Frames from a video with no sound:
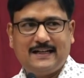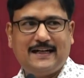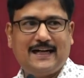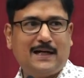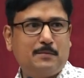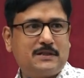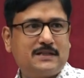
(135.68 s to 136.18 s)

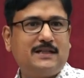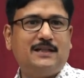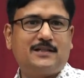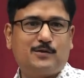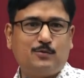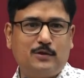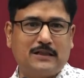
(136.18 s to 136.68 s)
I am still a
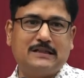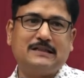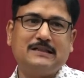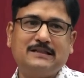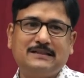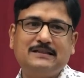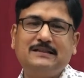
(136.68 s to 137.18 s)
student.
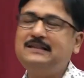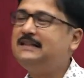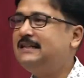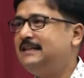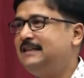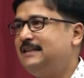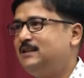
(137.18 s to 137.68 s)

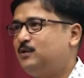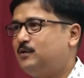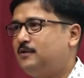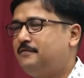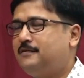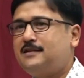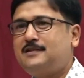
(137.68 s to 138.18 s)
So
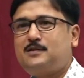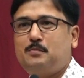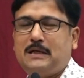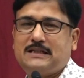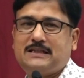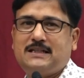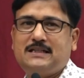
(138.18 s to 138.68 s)
the first
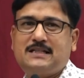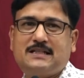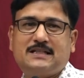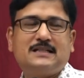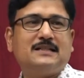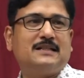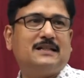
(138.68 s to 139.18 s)

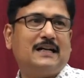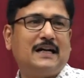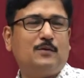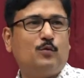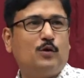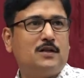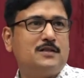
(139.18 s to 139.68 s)
message I
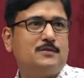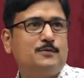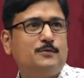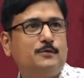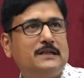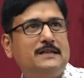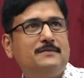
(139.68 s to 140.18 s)
want
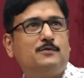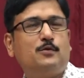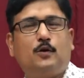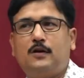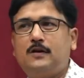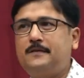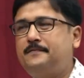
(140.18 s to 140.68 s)
to leave to
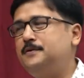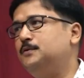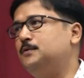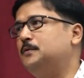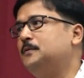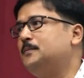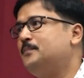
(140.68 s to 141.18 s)
all of
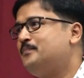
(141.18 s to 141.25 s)
you